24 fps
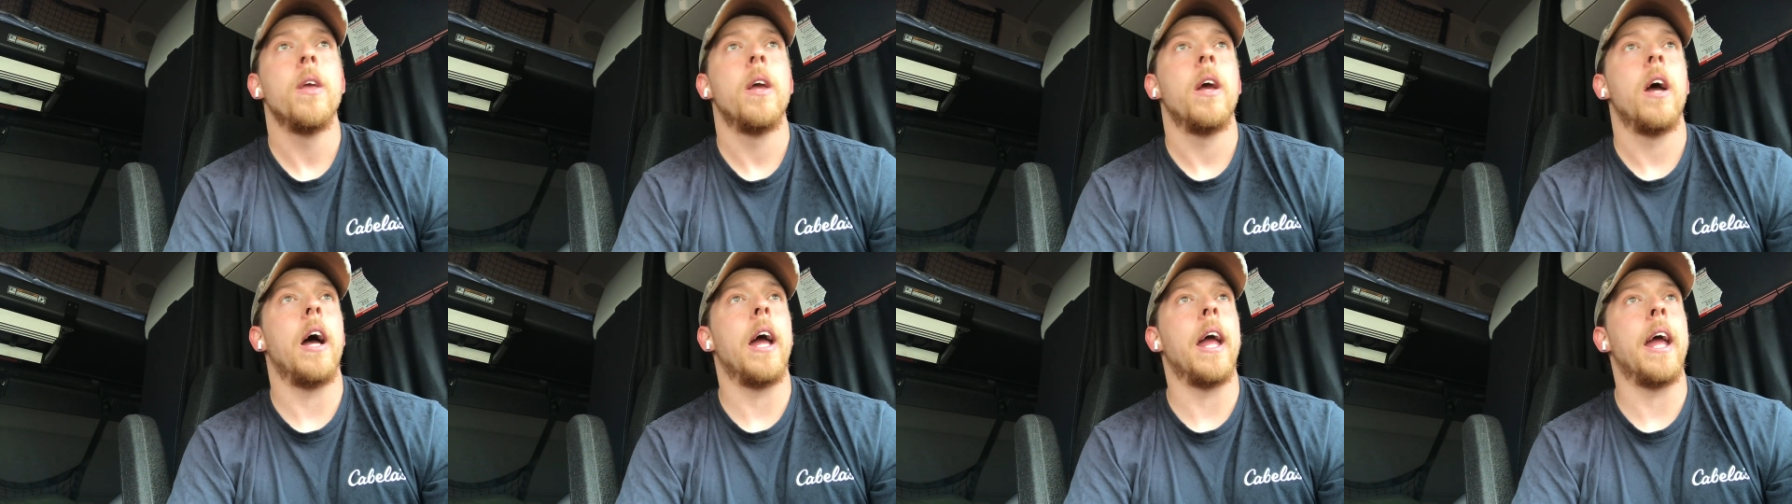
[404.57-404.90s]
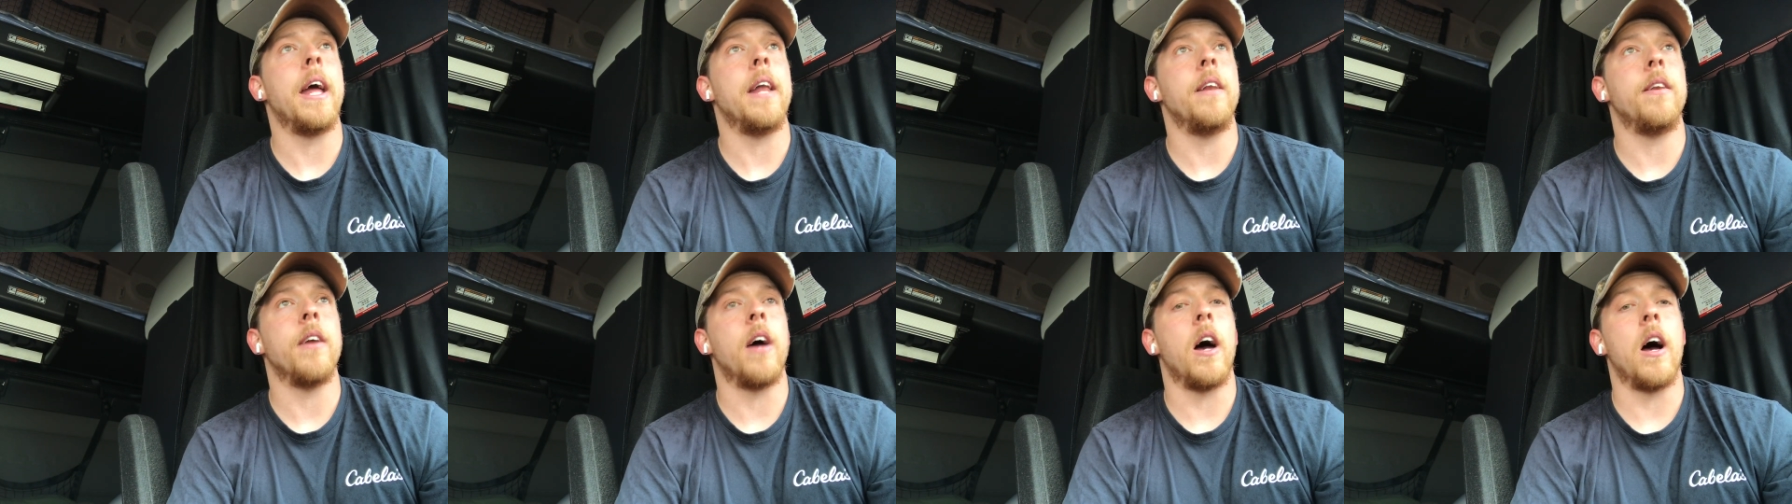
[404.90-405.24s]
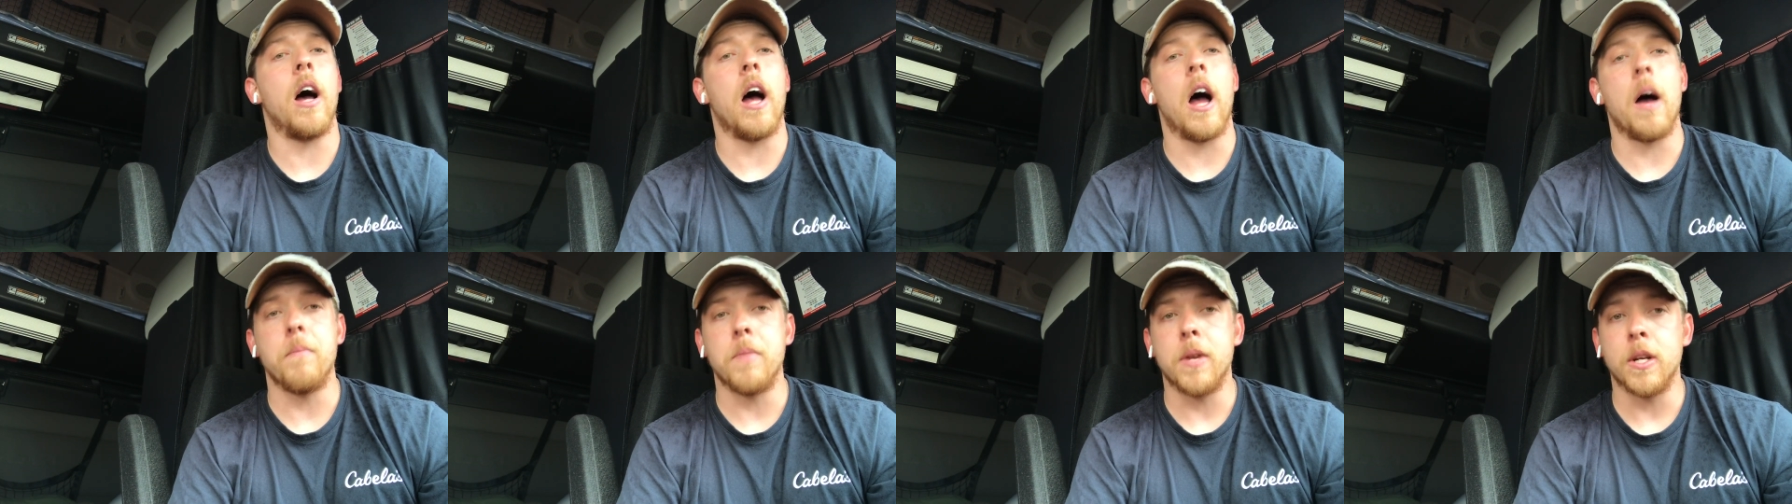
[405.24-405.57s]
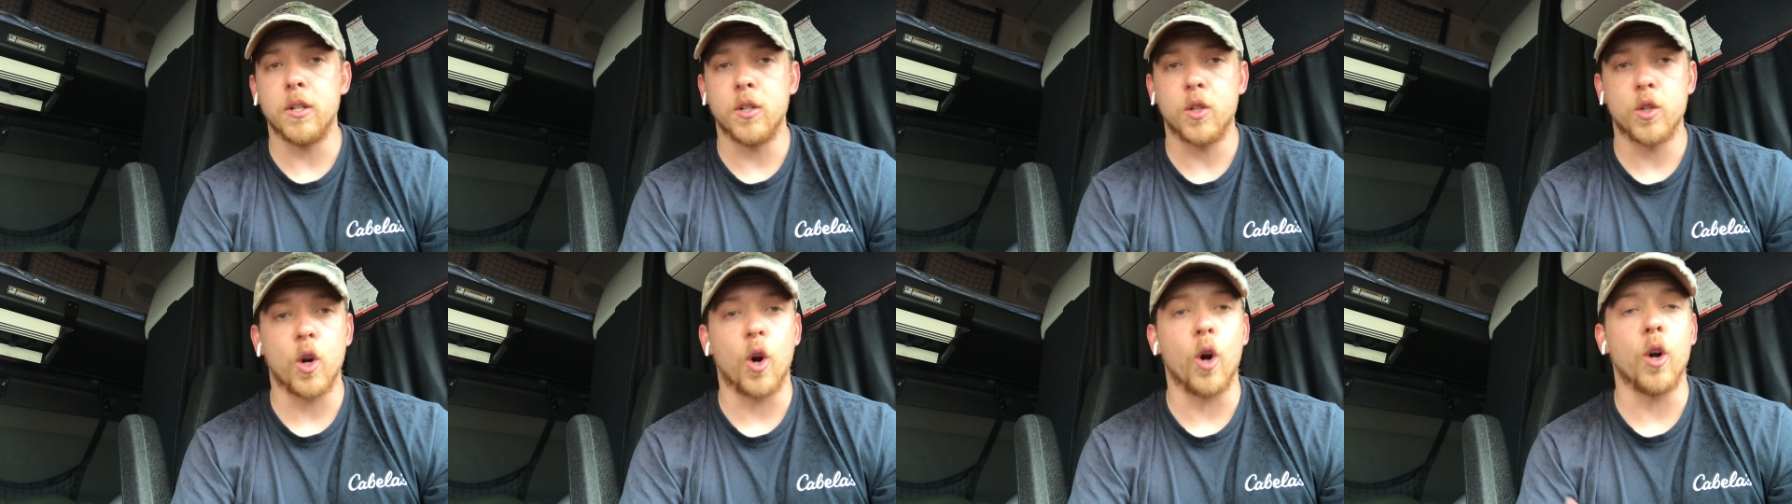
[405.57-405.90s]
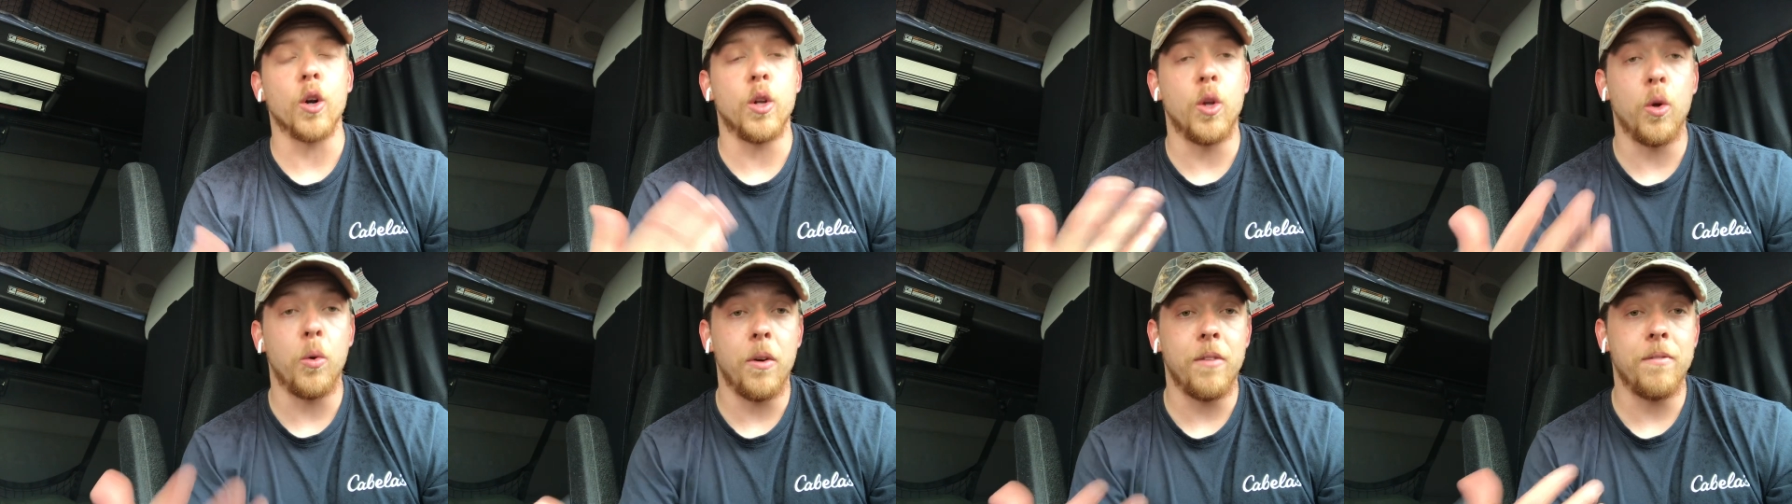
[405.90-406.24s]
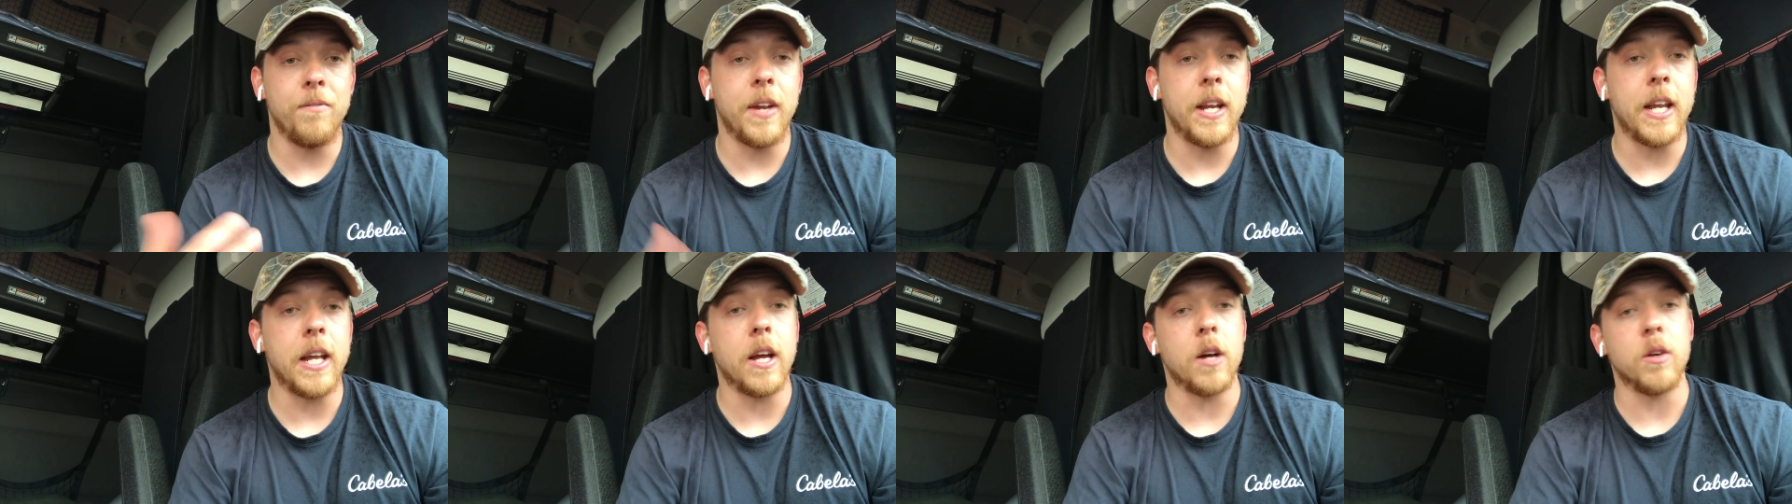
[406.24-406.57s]
And uh, I'm going to start doing
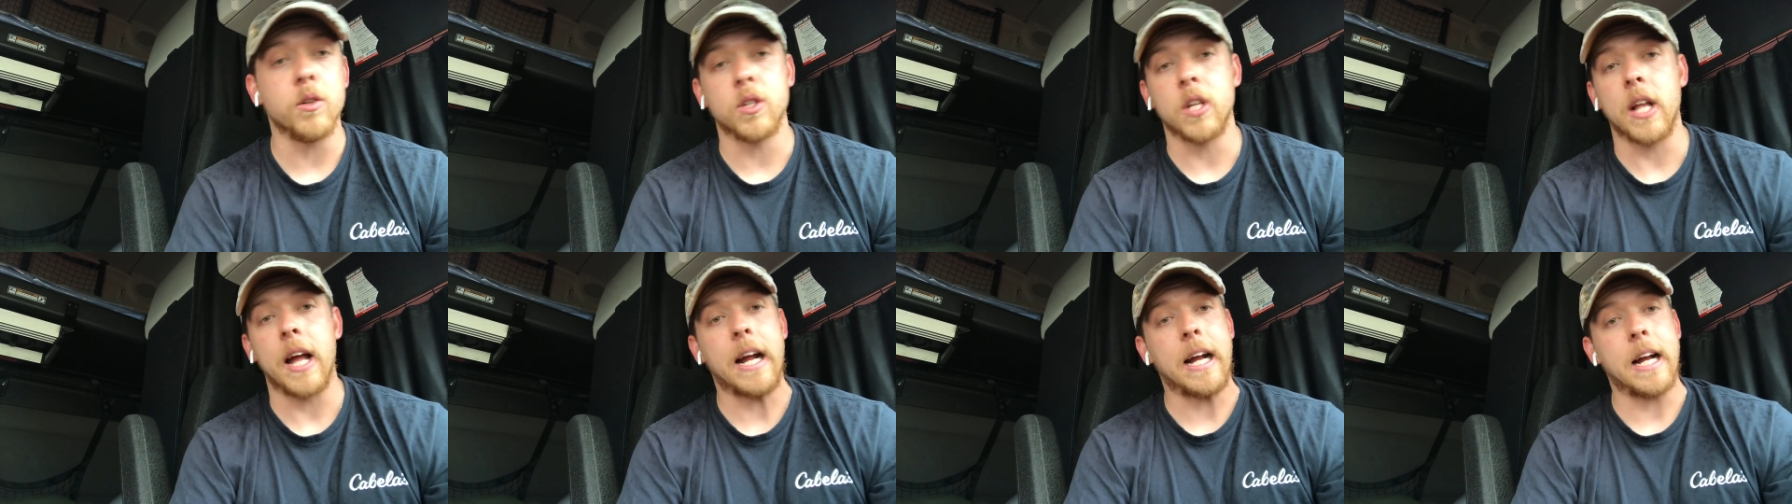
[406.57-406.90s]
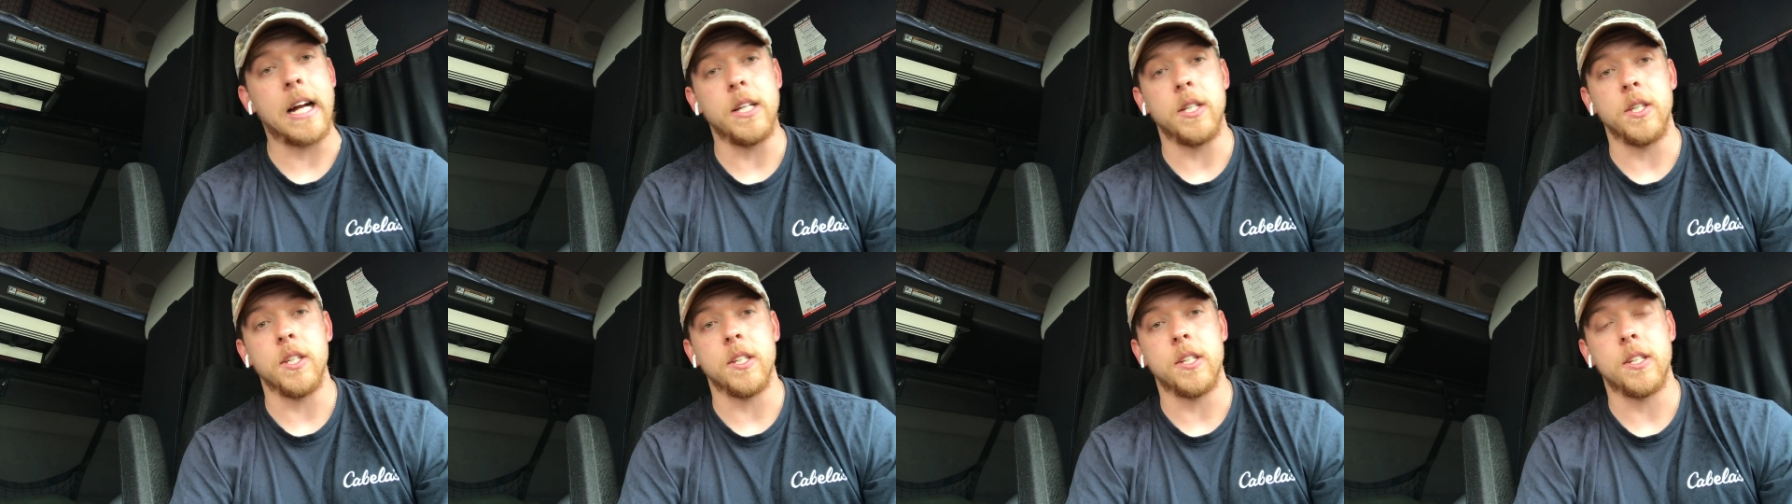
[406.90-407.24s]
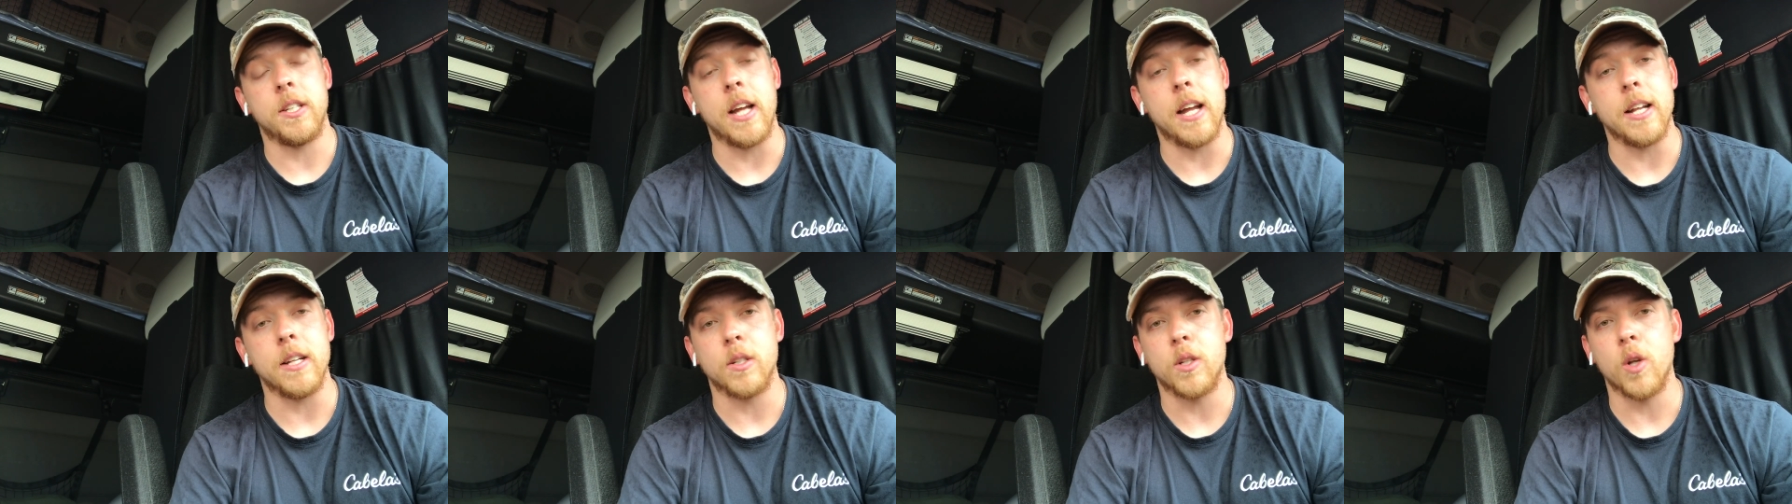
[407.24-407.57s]
videos like I just said.